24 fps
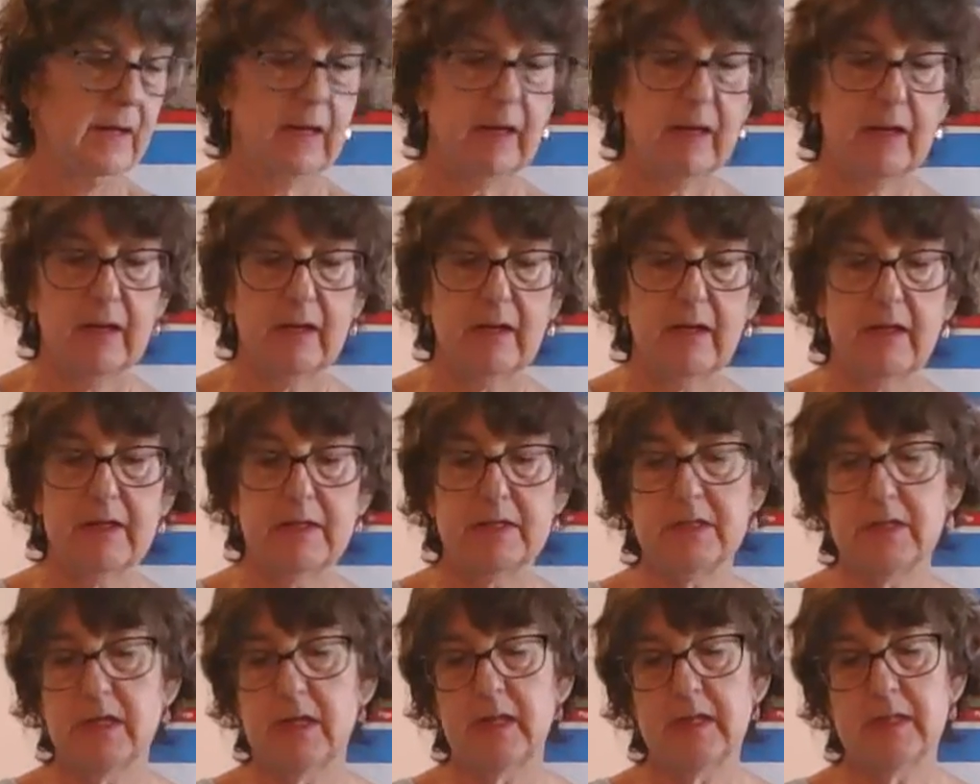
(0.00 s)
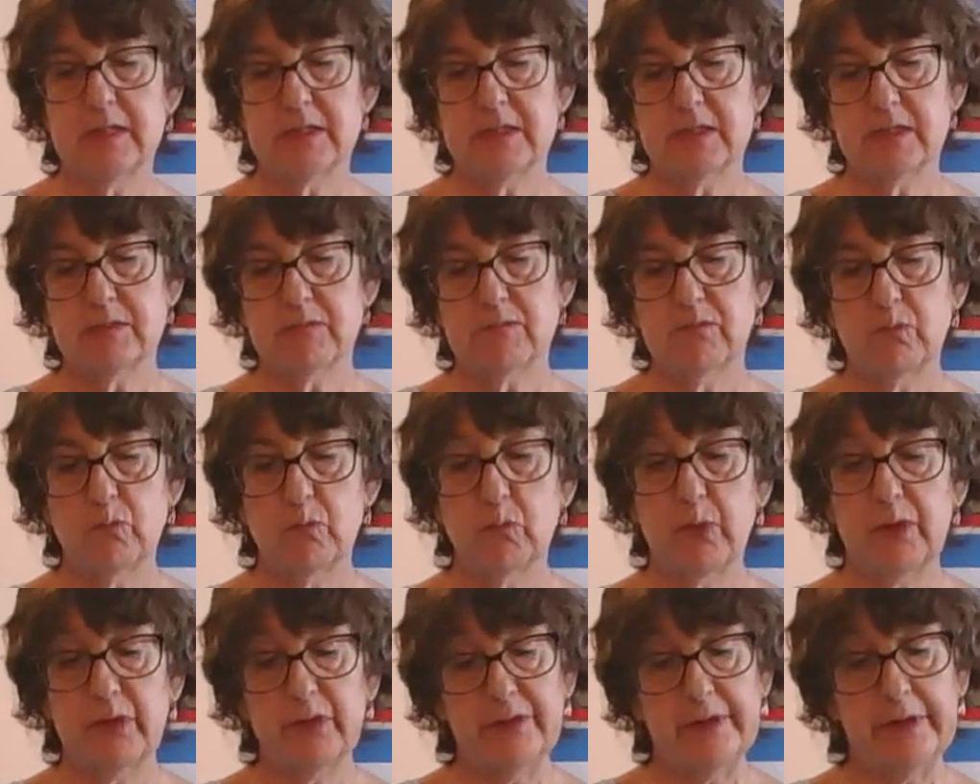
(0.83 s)
and it's
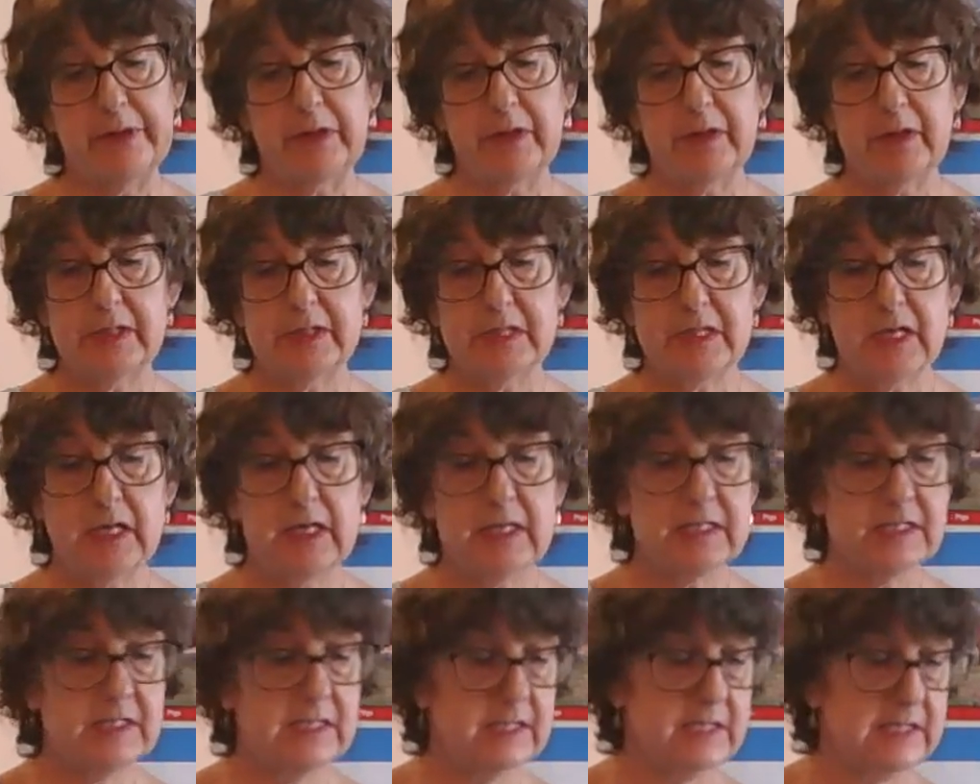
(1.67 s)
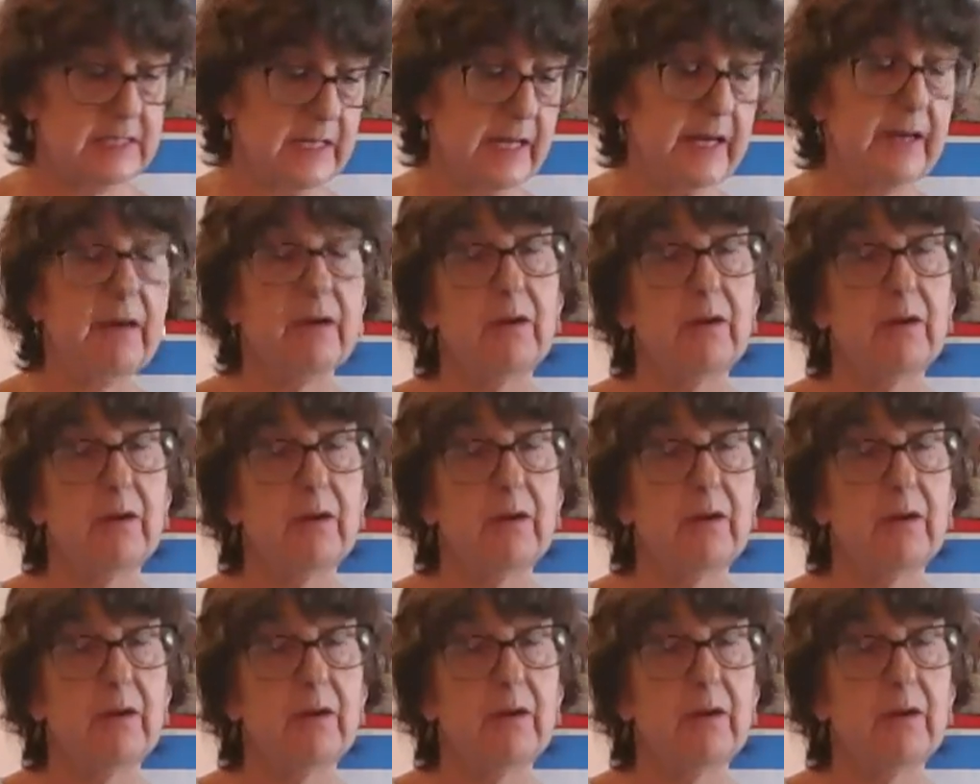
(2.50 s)
really good not to say,